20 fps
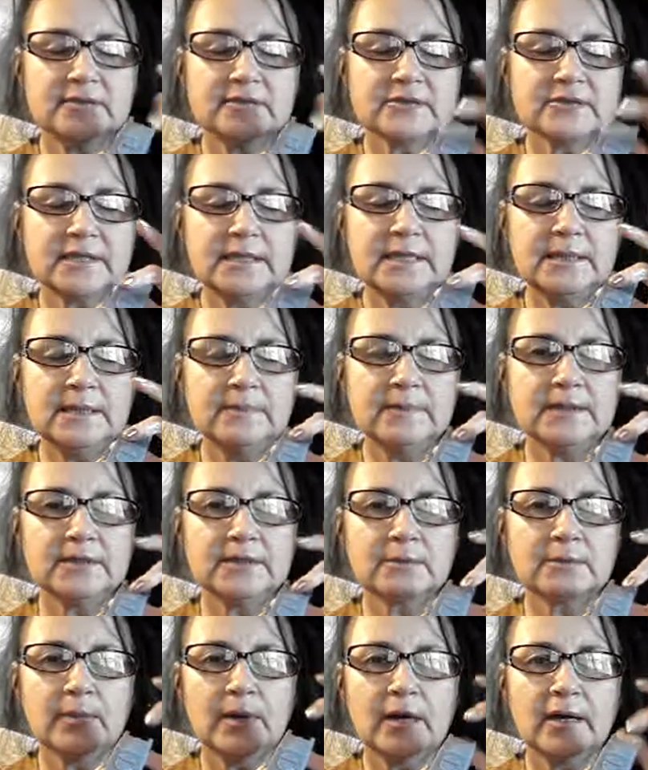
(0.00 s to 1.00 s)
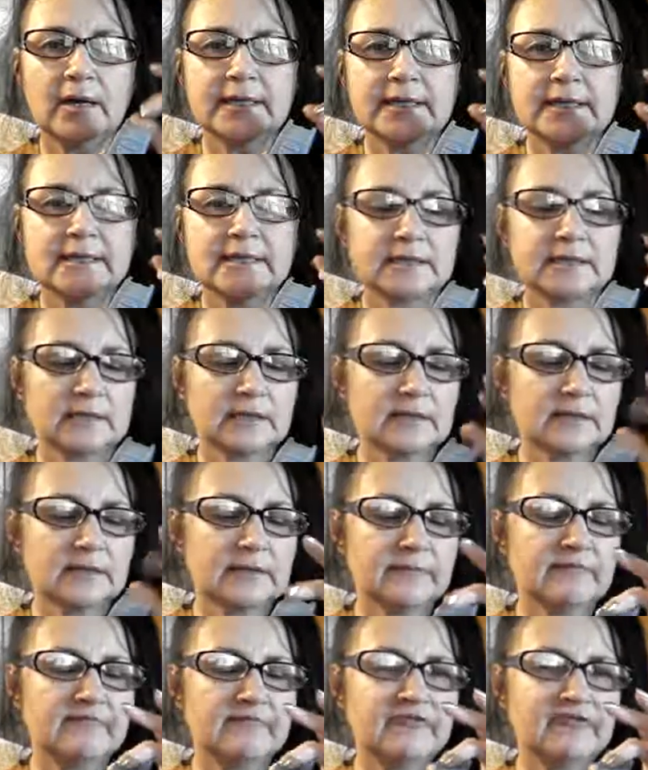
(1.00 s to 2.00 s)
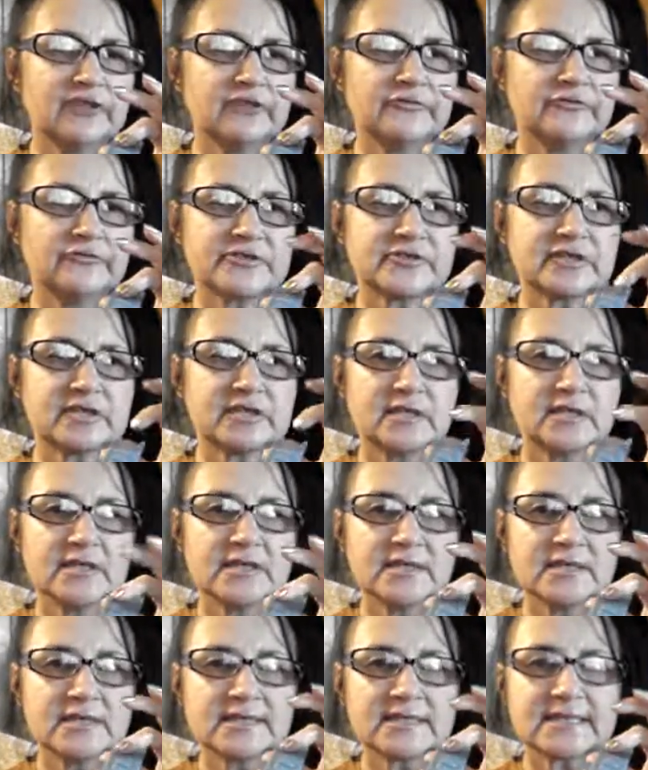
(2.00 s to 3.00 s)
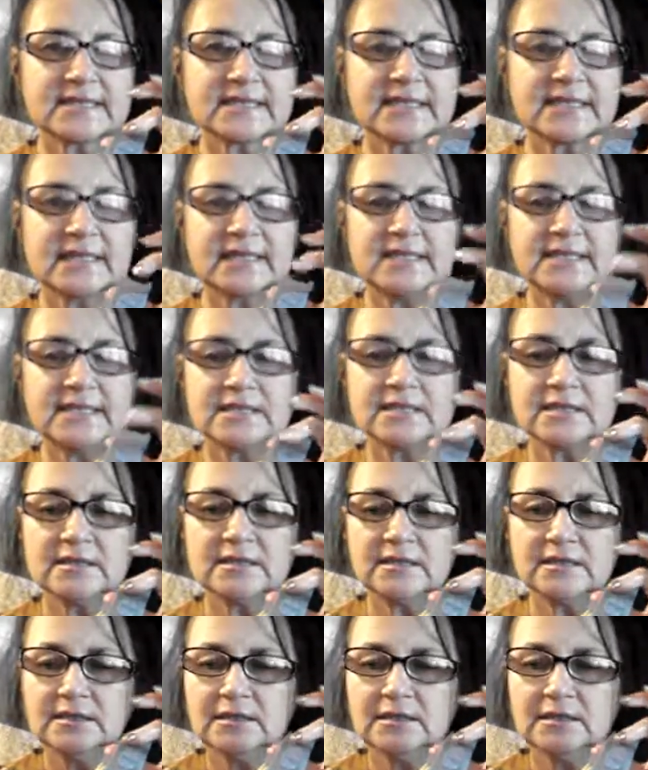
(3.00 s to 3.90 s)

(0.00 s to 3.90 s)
you're keeping your body in a confused state.